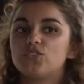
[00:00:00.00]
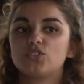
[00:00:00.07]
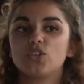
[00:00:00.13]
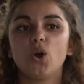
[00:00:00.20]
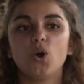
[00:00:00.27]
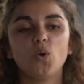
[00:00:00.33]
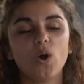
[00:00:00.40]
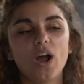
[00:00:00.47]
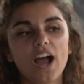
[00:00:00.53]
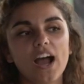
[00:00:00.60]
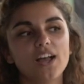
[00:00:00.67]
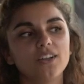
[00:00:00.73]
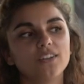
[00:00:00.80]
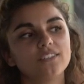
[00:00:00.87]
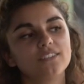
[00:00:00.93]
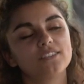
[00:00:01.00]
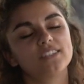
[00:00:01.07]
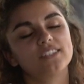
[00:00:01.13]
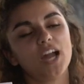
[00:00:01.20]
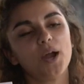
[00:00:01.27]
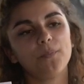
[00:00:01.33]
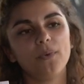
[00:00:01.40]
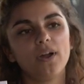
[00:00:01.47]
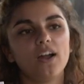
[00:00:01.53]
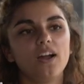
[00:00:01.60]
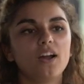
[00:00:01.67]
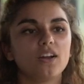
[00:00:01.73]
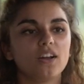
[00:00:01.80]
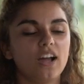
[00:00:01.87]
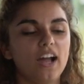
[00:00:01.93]
So some,
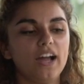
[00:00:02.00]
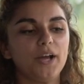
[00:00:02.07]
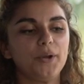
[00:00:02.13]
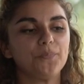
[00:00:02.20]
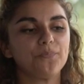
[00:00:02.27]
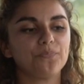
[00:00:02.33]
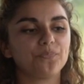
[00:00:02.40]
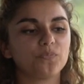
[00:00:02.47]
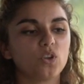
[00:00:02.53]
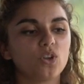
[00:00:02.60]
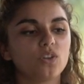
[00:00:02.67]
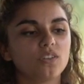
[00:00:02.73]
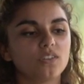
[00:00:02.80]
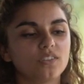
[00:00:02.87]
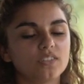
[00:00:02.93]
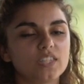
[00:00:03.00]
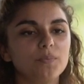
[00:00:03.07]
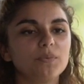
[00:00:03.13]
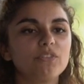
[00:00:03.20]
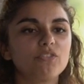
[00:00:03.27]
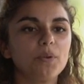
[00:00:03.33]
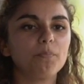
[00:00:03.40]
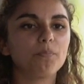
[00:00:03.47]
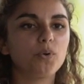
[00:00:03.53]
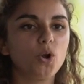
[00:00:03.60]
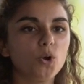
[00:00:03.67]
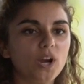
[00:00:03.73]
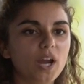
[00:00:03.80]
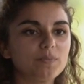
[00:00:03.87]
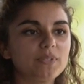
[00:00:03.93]
um, some different
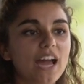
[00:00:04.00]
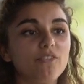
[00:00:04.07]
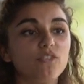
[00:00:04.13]
programs